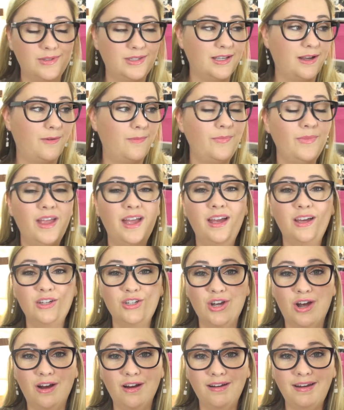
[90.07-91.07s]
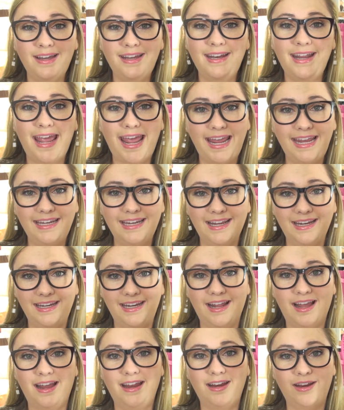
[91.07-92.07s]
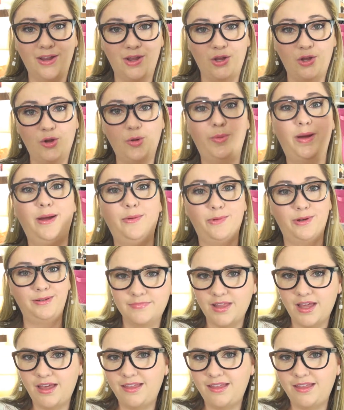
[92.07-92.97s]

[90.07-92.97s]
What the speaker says: So Target, $8.99, go buy one.